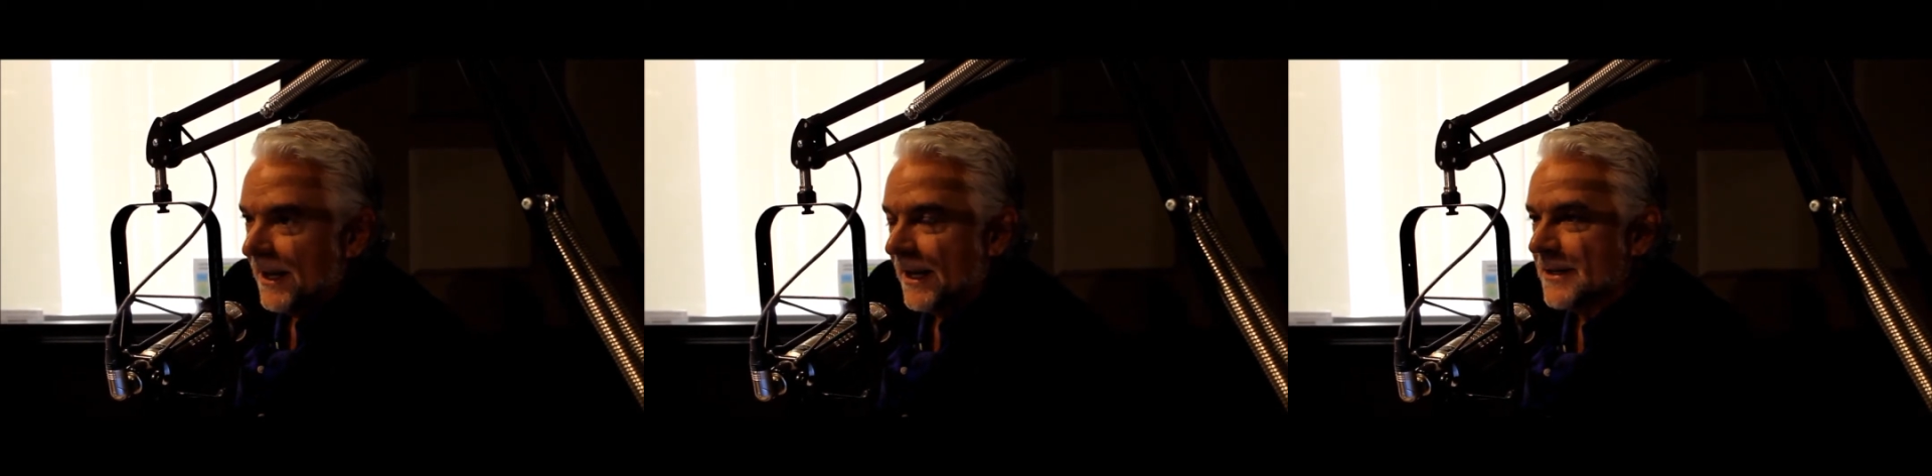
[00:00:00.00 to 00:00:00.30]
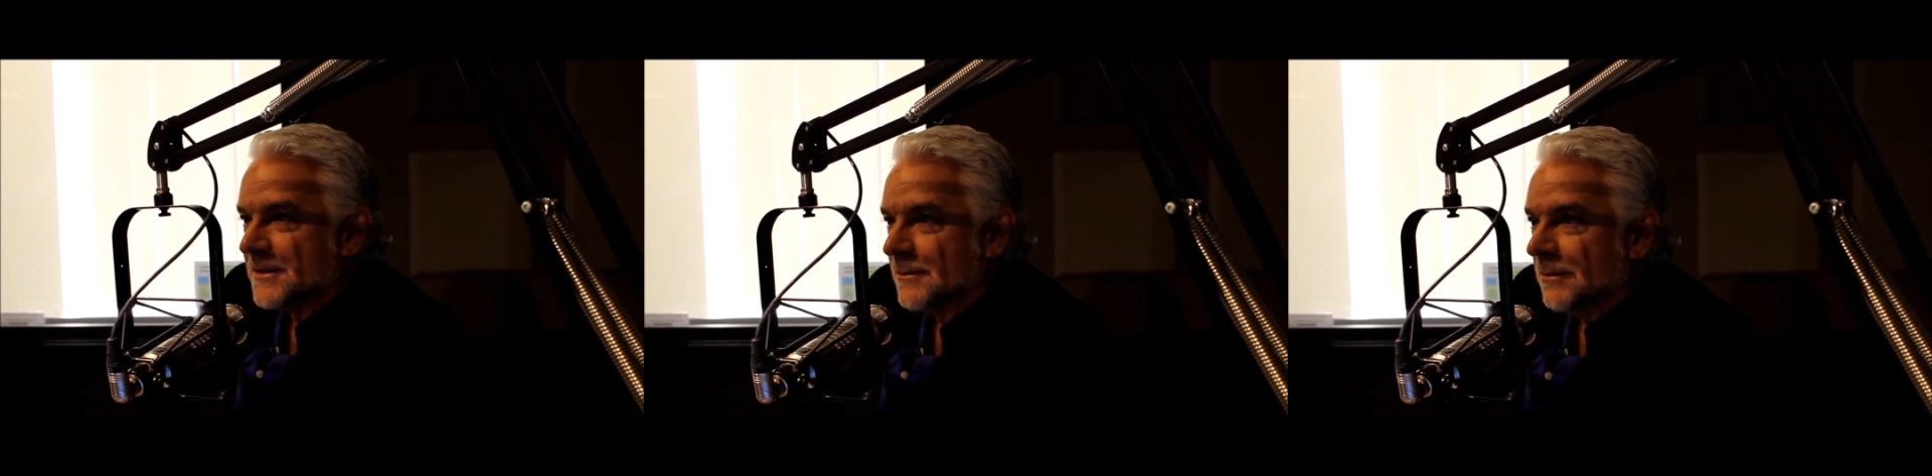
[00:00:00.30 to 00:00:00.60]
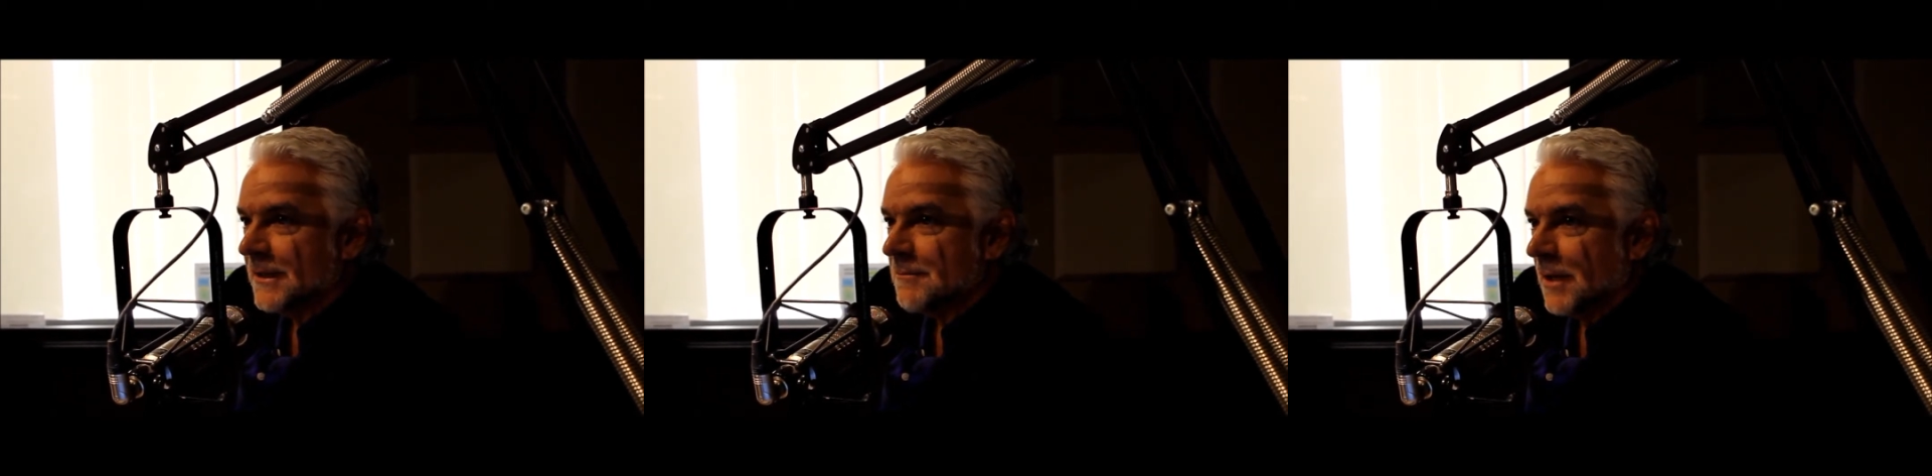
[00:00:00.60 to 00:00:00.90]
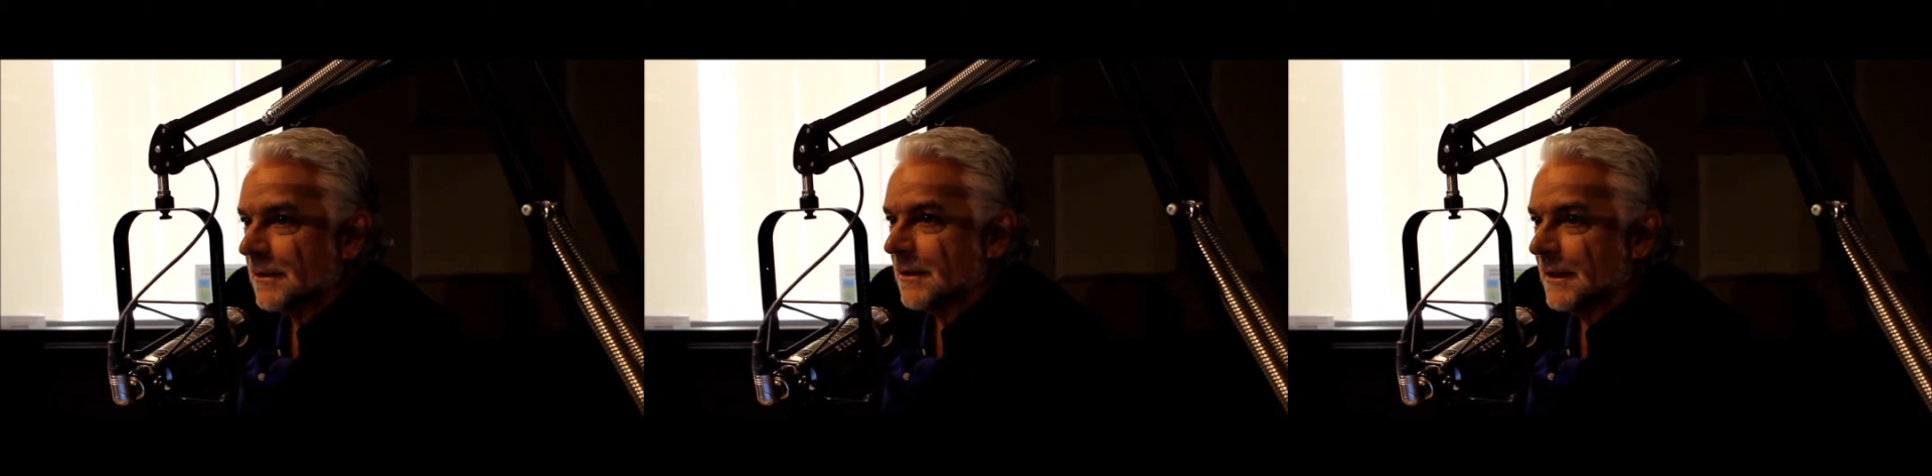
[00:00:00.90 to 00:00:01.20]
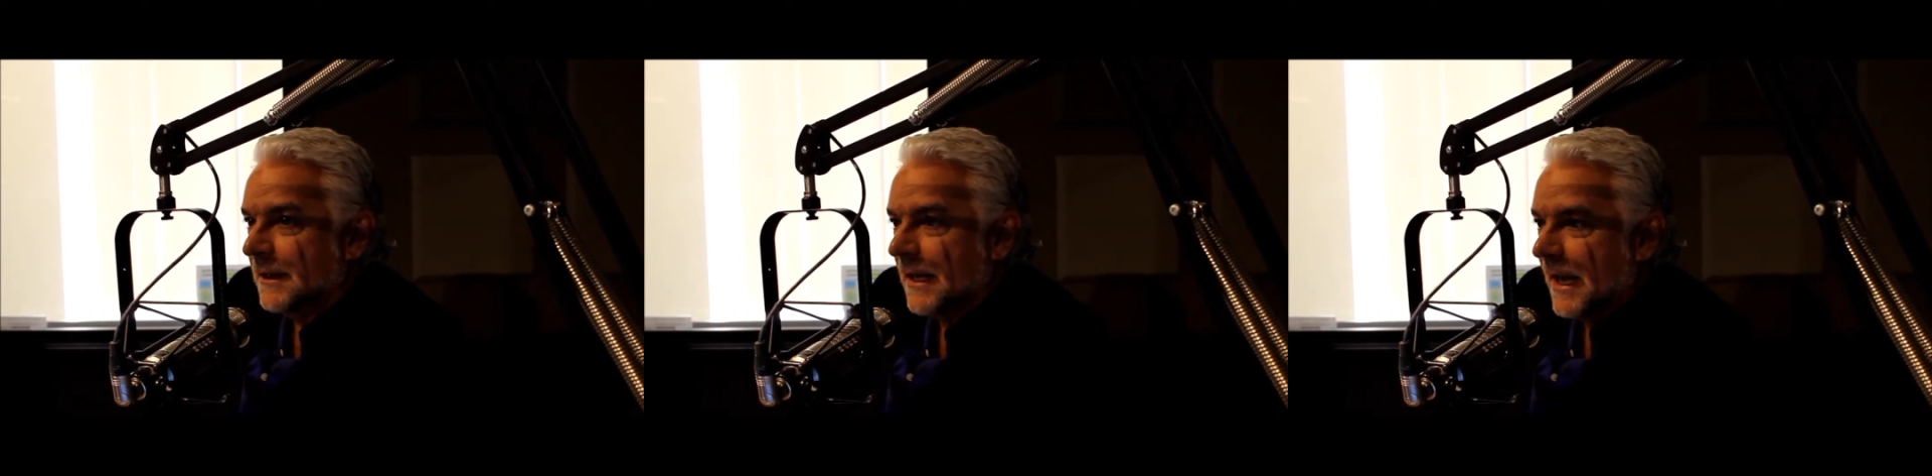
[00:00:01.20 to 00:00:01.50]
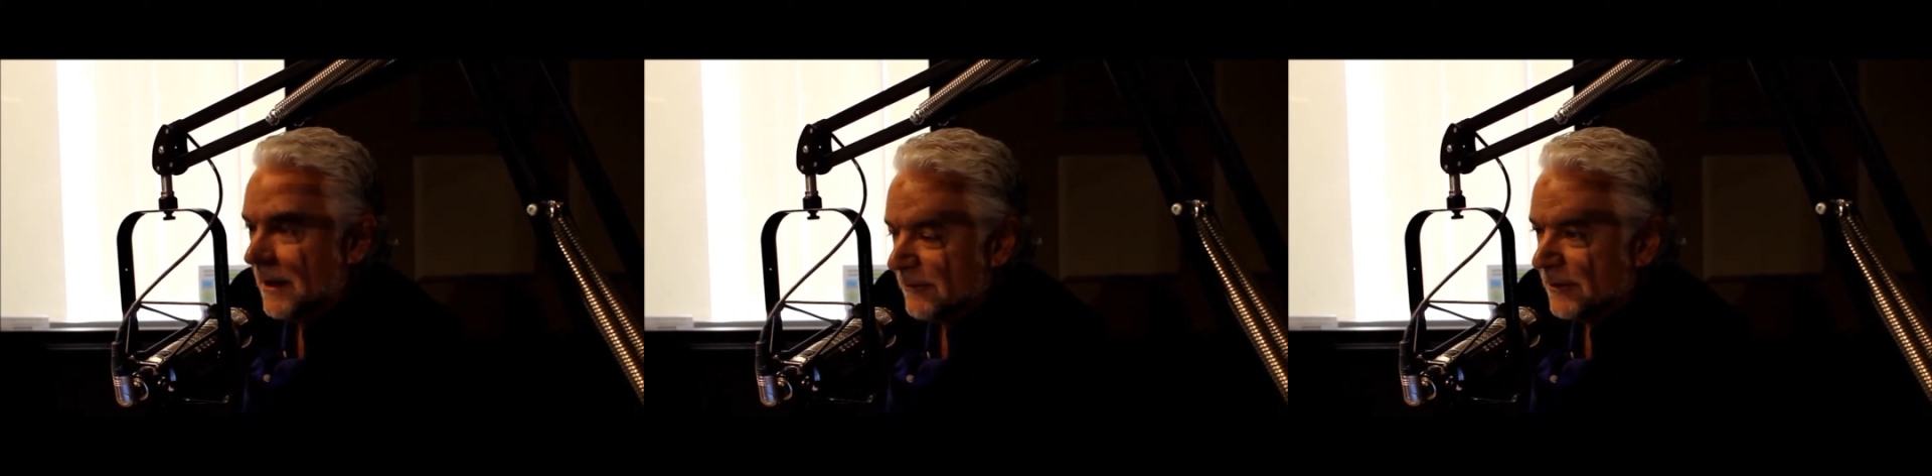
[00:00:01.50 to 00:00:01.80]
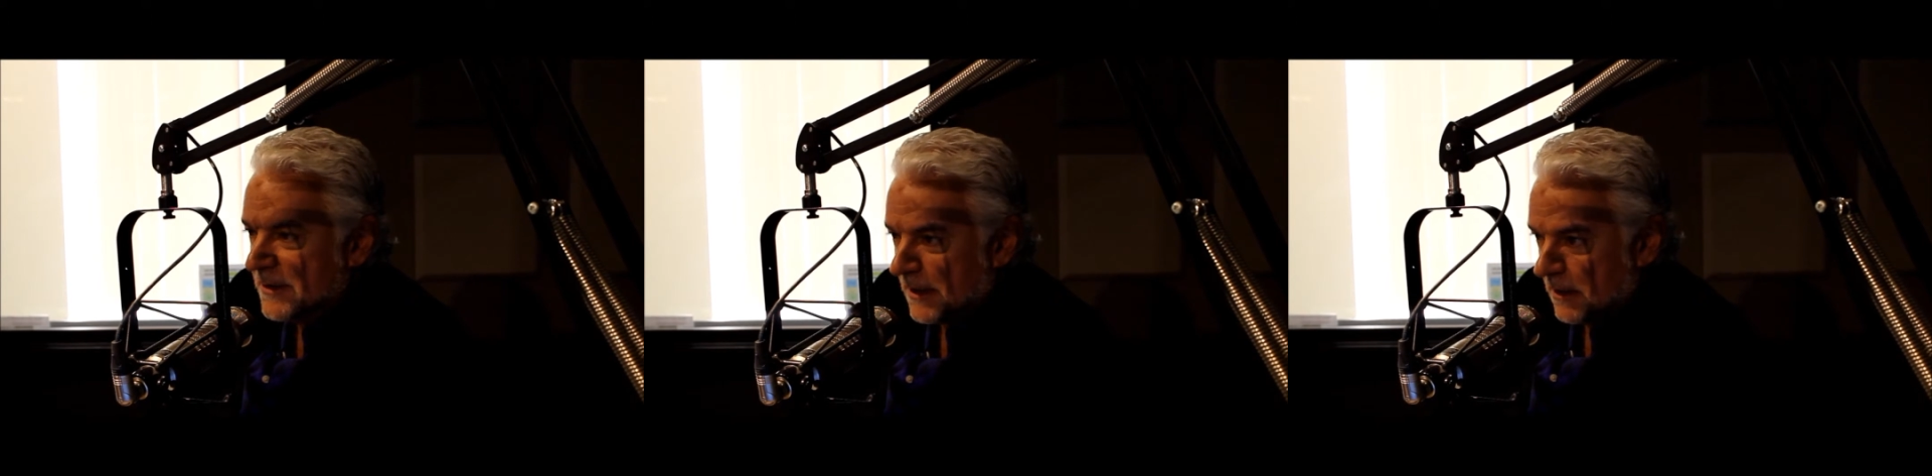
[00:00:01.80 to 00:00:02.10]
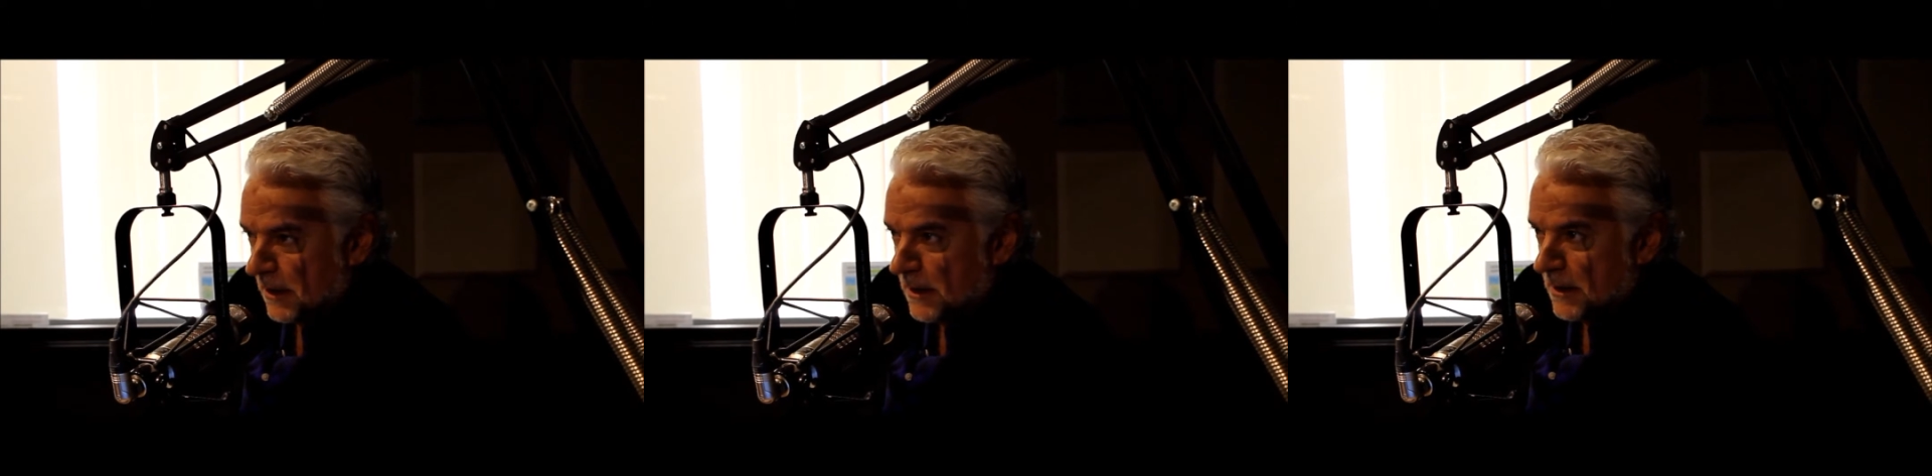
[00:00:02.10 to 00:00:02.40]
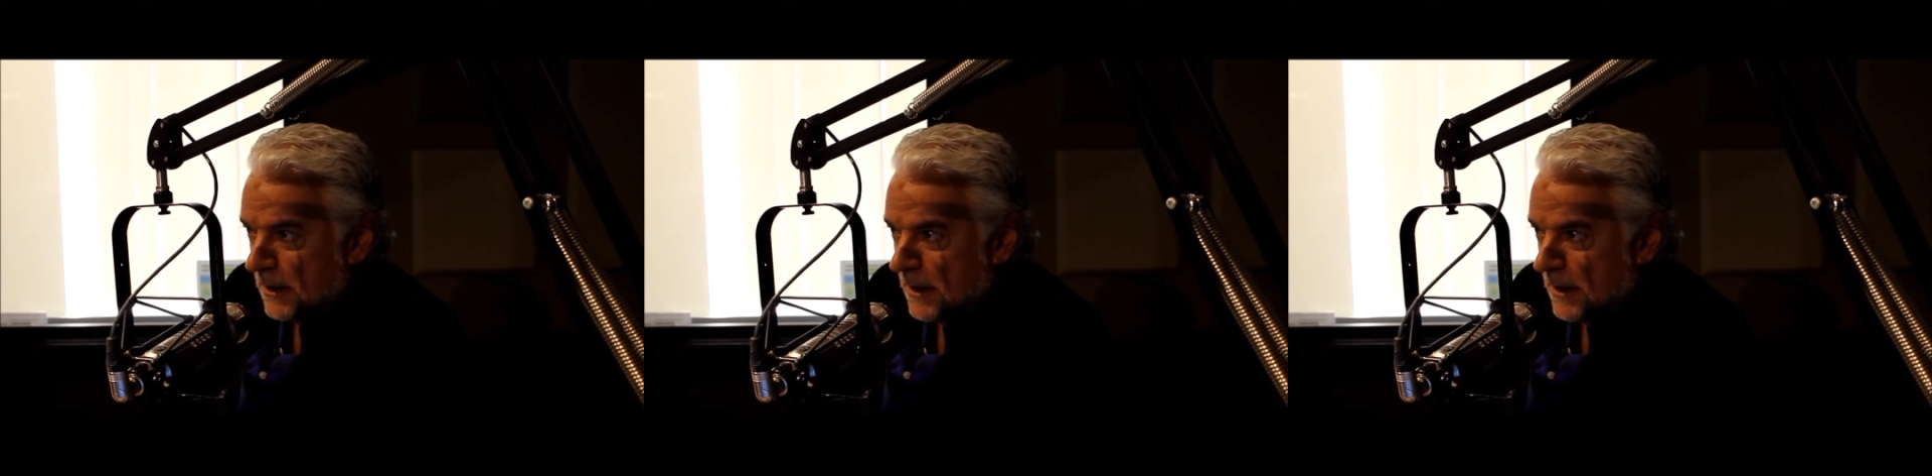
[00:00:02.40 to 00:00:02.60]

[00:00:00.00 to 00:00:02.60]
And it's grueling mentally and physically